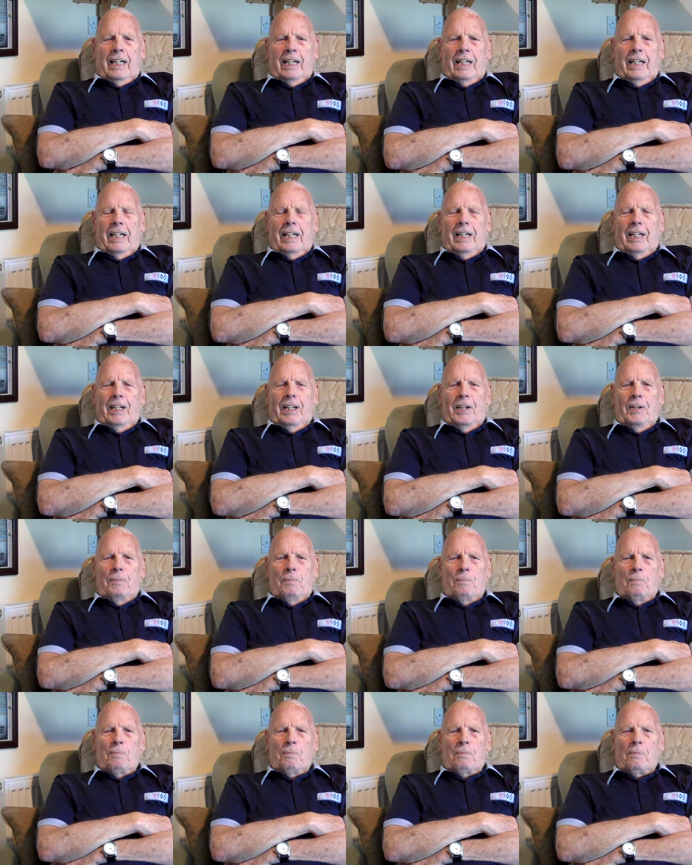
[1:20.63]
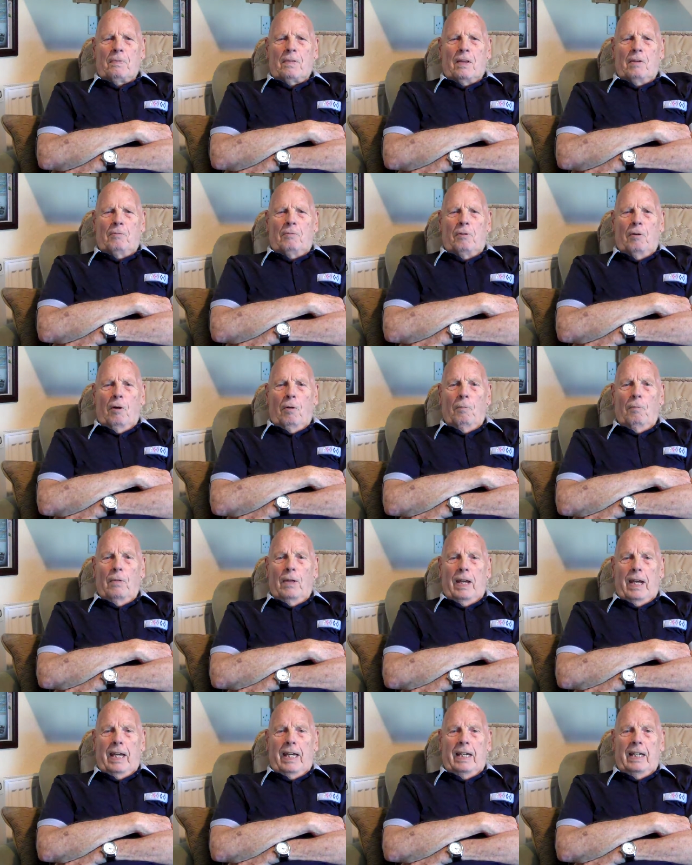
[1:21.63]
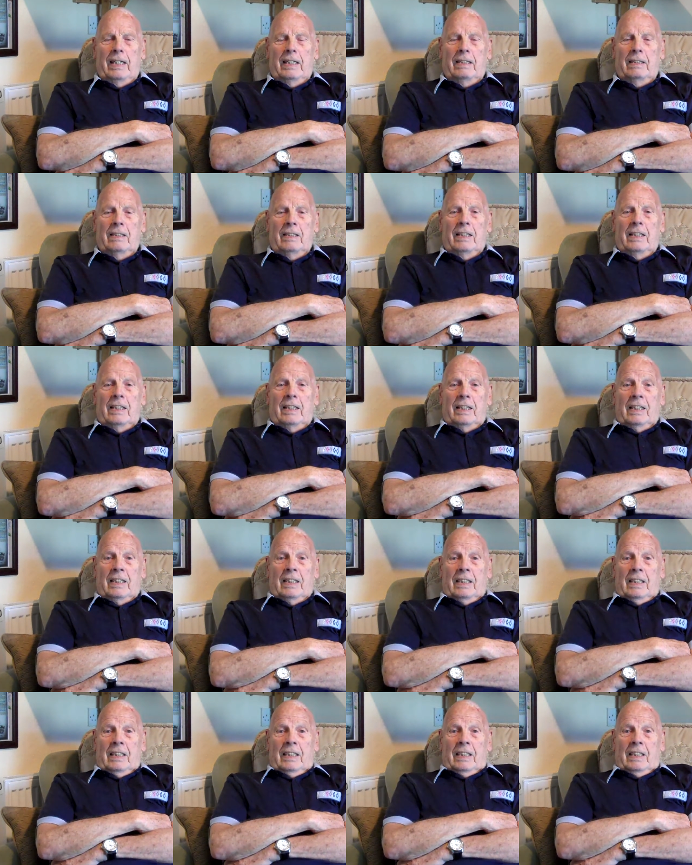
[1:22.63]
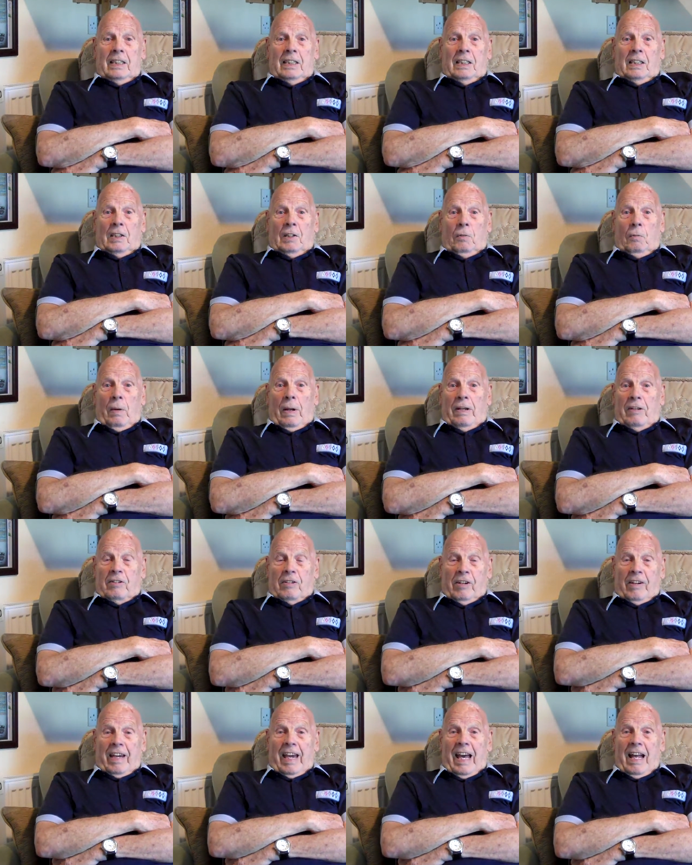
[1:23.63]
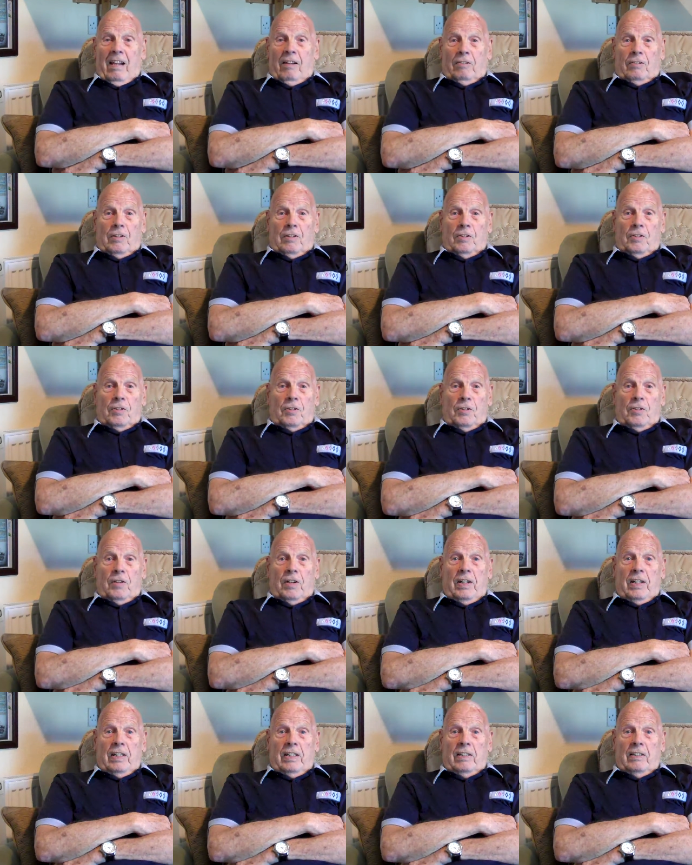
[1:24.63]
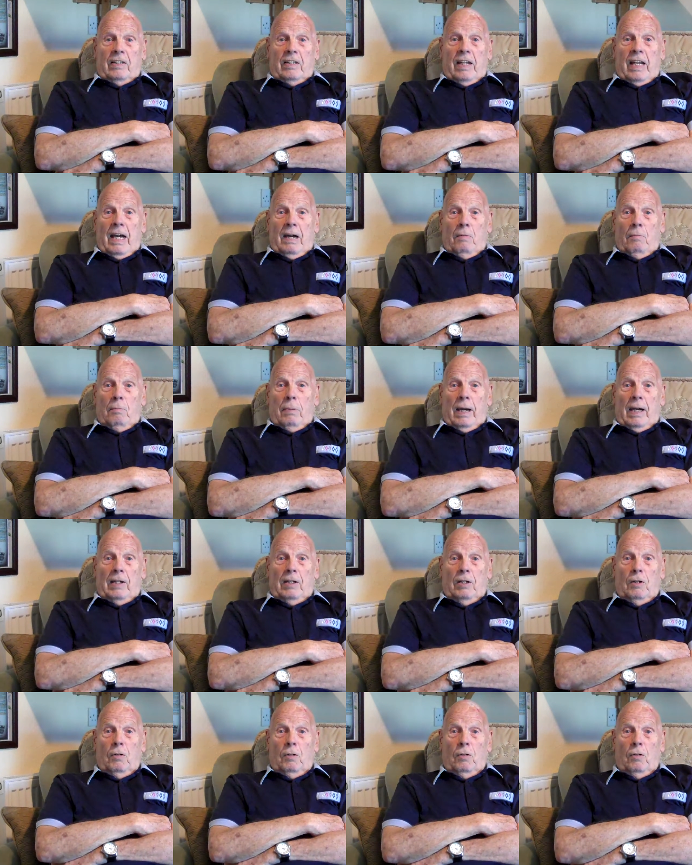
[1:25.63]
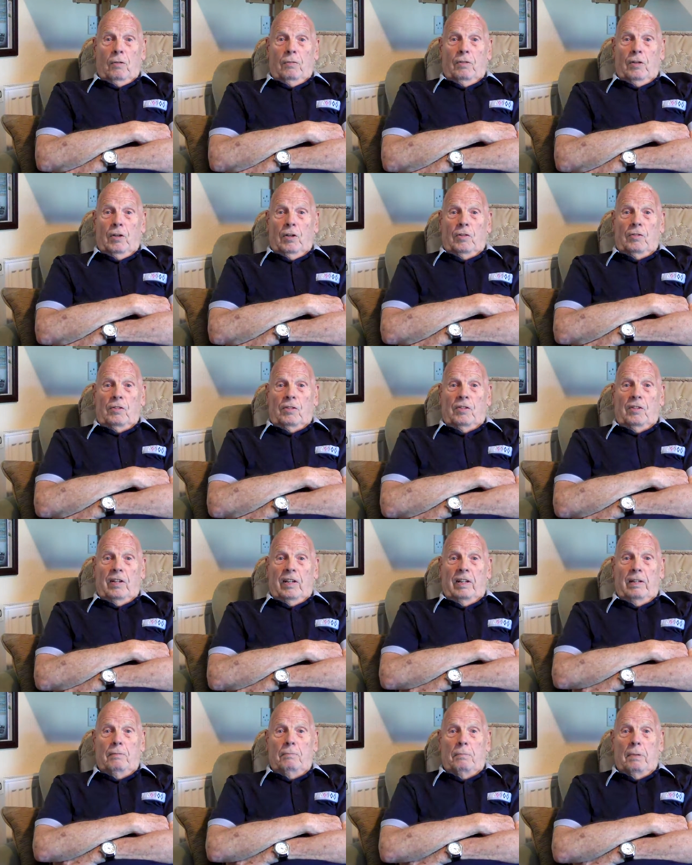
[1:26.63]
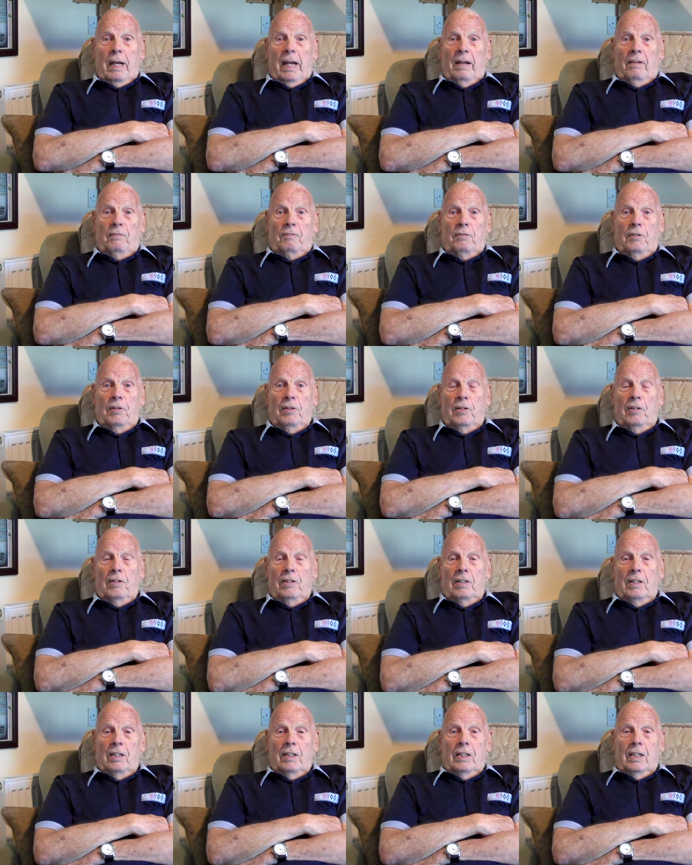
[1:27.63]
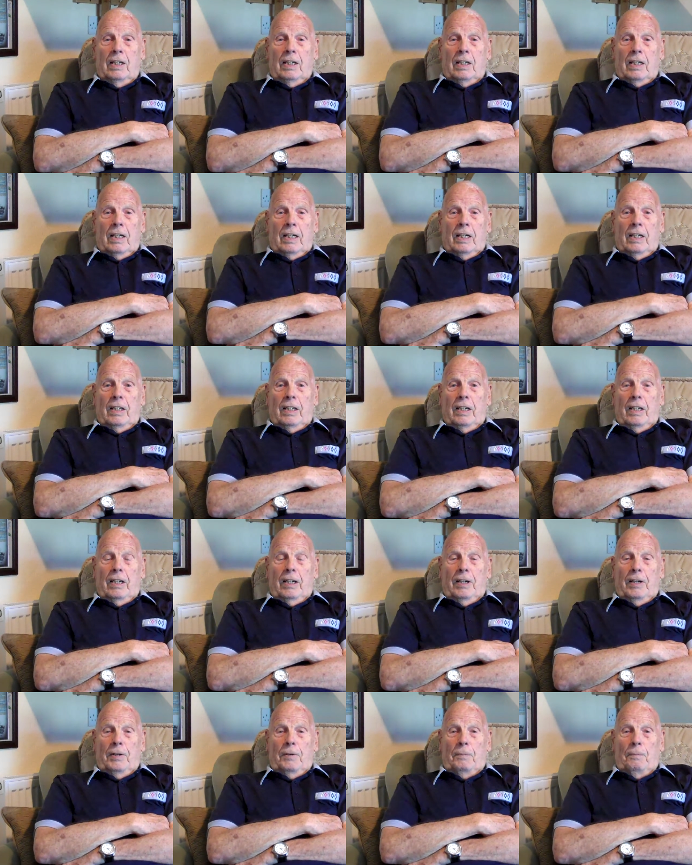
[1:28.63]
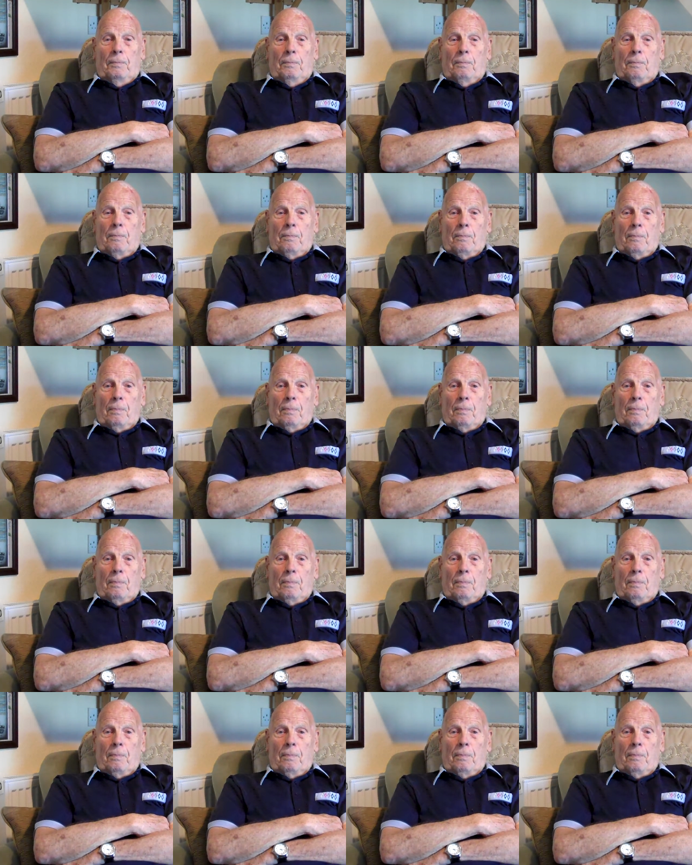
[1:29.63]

Uh, from there, went to Carlton Street down by University in Bradford. Um,